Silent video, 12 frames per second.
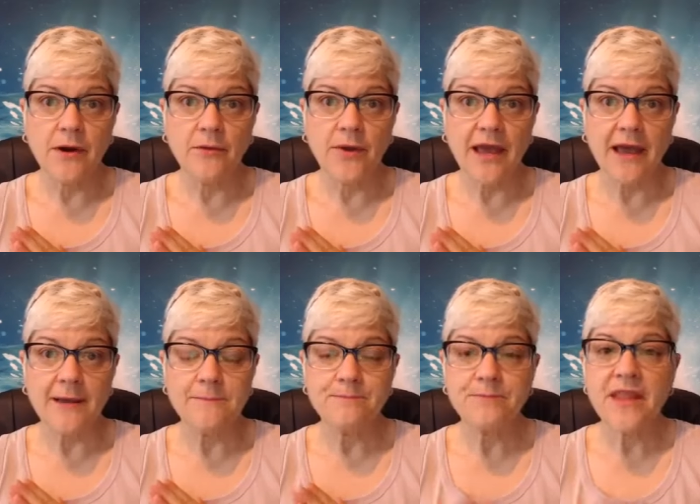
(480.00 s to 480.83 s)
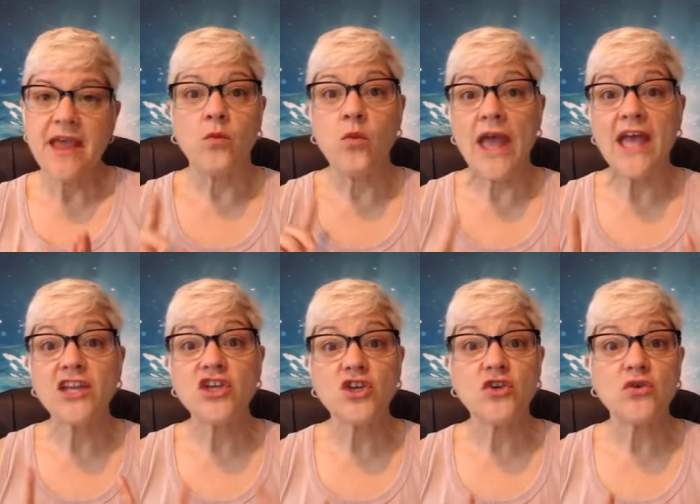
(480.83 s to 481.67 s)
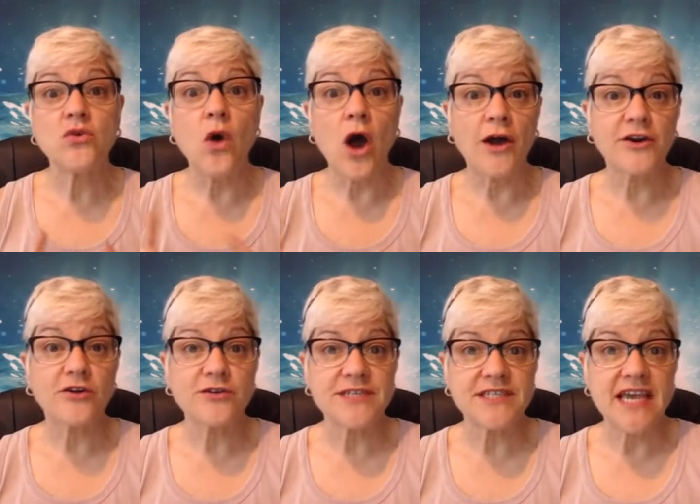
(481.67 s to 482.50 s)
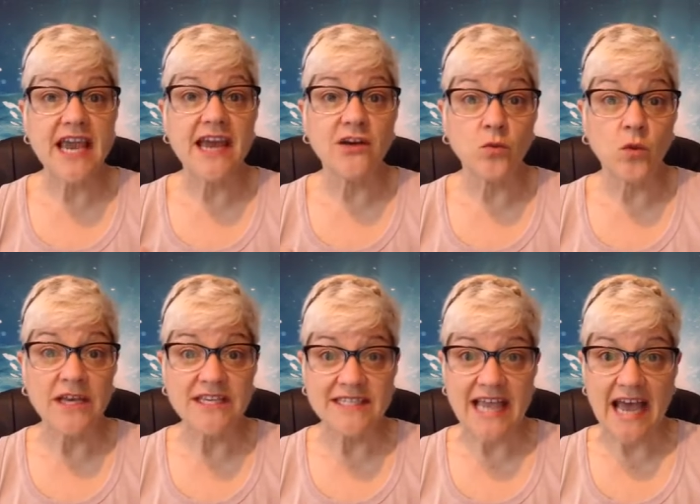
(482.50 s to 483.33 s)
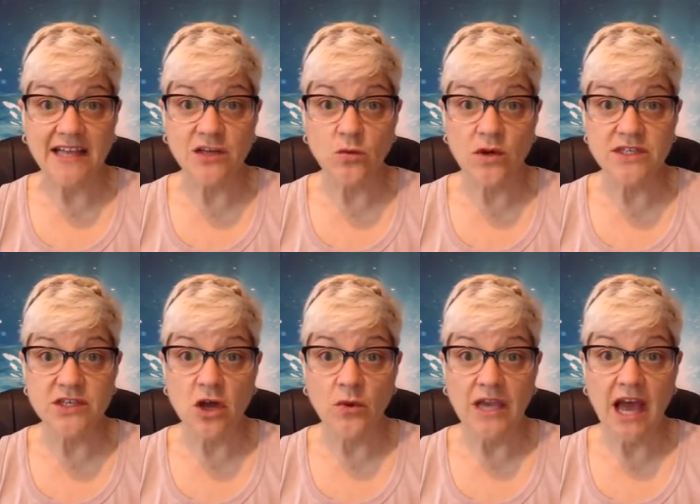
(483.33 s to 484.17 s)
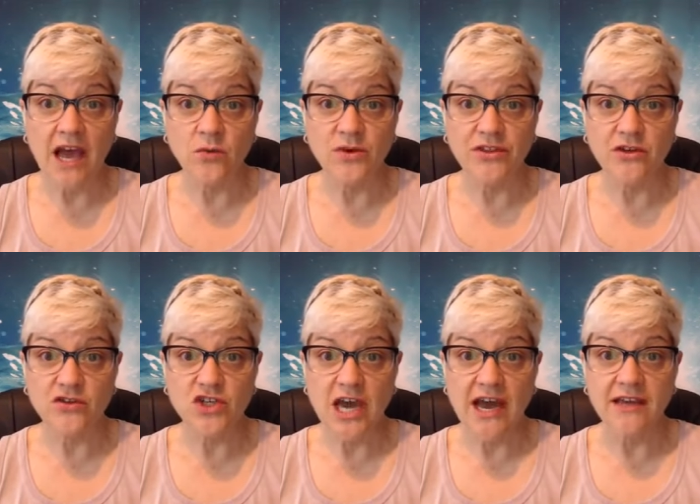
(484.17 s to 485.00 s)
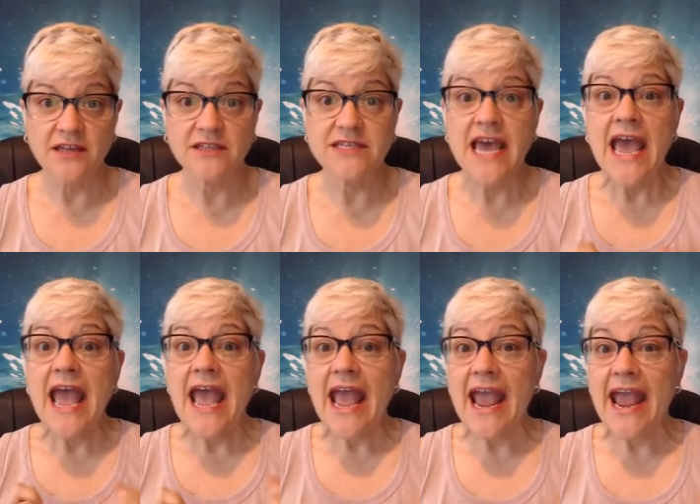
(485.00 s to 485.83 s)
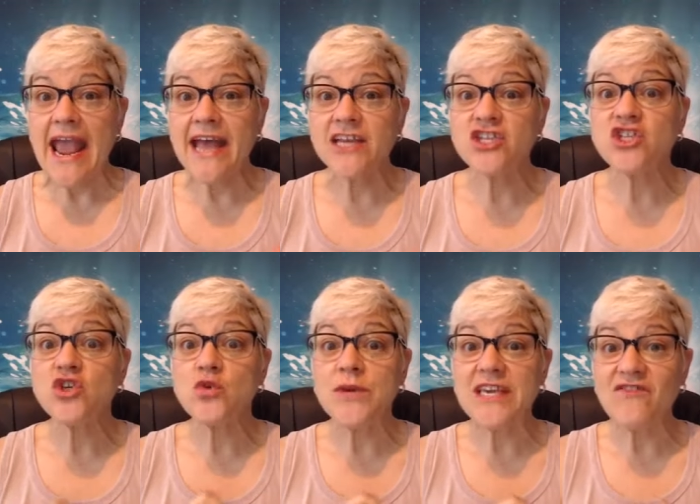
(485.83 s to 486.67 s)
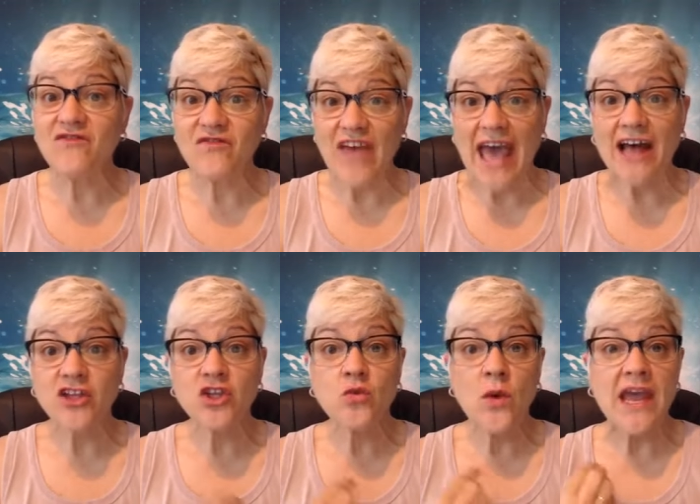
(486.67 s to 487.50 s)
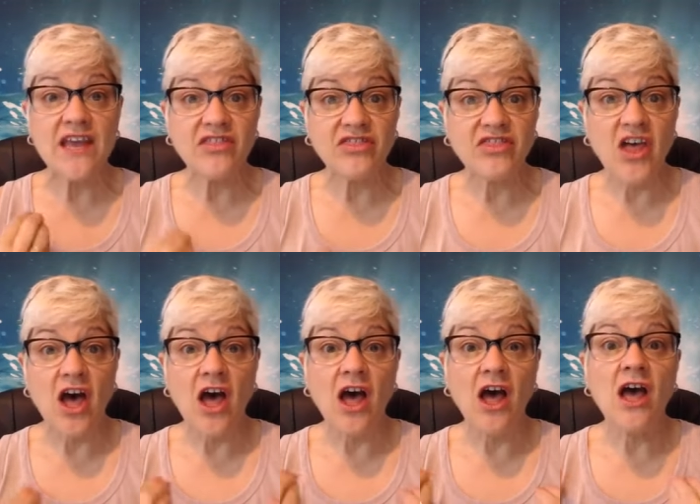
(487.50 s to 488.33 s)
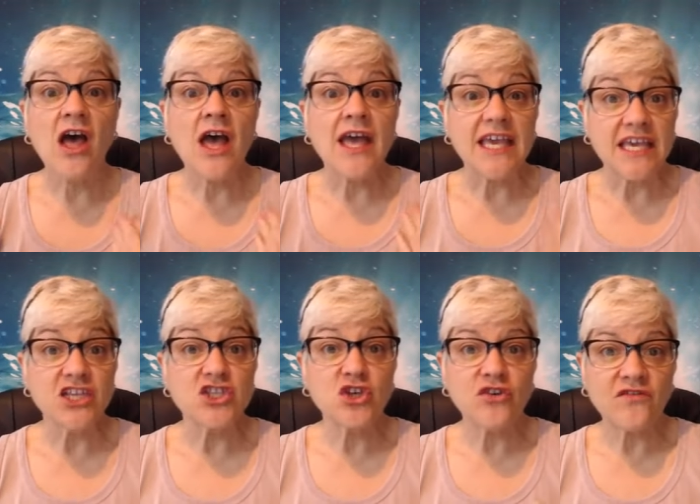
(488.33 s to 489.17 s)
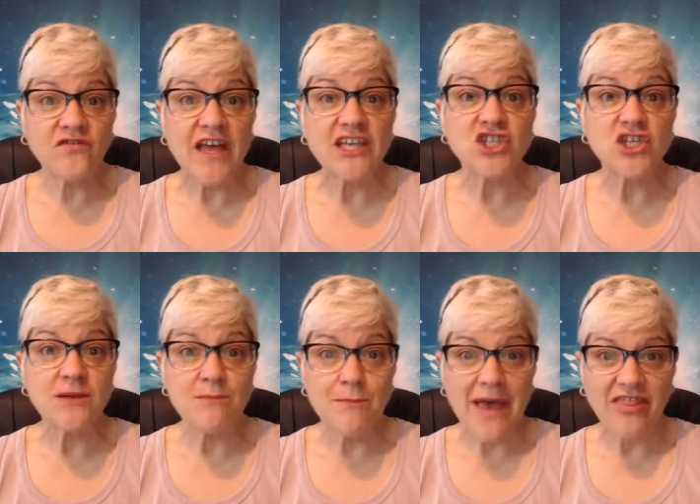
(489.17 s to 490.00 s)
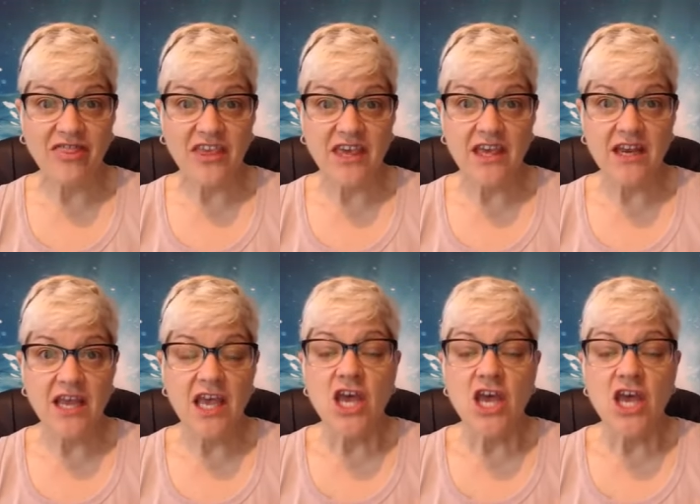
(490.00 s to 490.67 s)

Okay. When you understand exactly what's going on with your child and you evaluate the intervention method